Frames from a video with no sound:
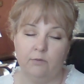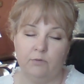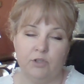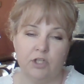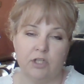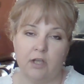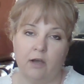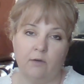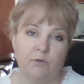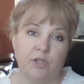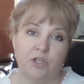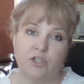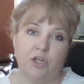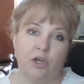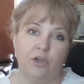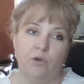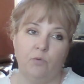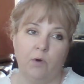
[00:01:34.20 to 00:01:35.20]
just
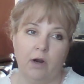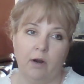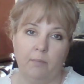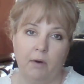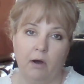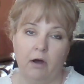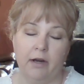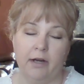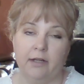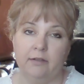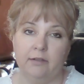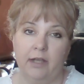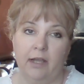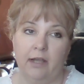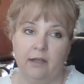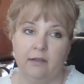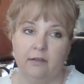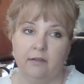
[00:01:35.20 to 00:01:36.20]
show you where I bought it,
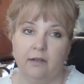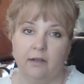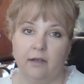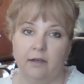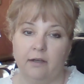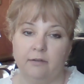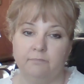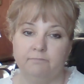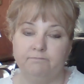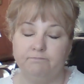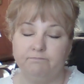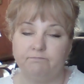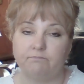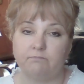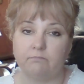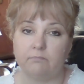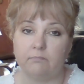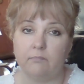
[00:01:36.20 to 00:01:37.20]

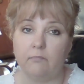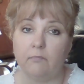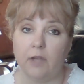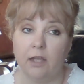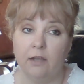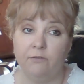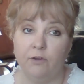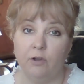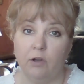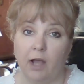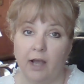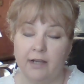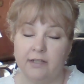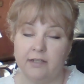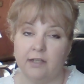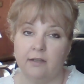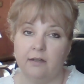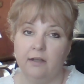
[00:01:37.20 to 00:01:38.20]
and if you
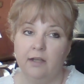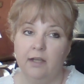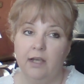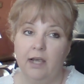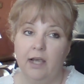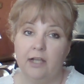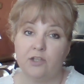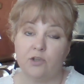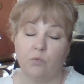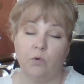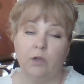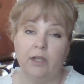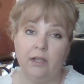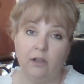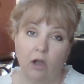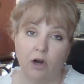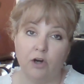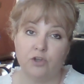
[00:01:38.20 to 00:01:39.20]
liked it. It's a
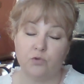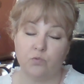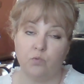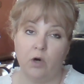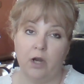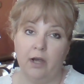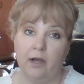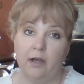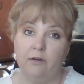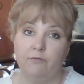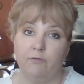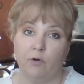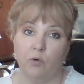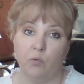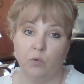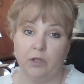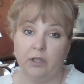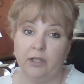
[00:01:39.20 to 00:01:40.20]
really large rug
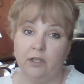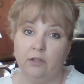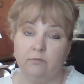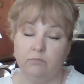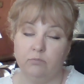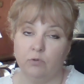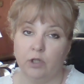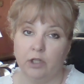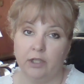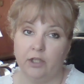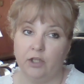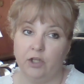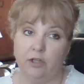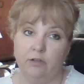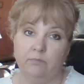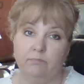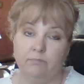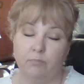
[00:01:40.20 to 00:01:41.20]
for a really, really
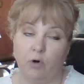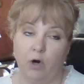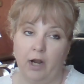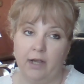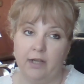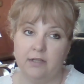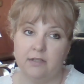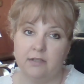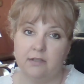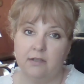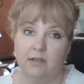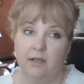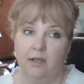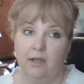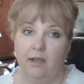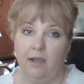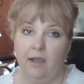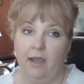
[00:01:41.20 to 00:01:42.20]
good price,
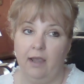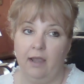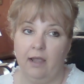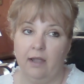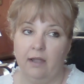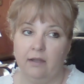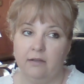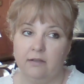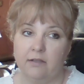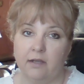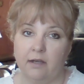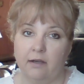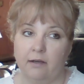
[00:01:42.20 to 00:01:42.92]
and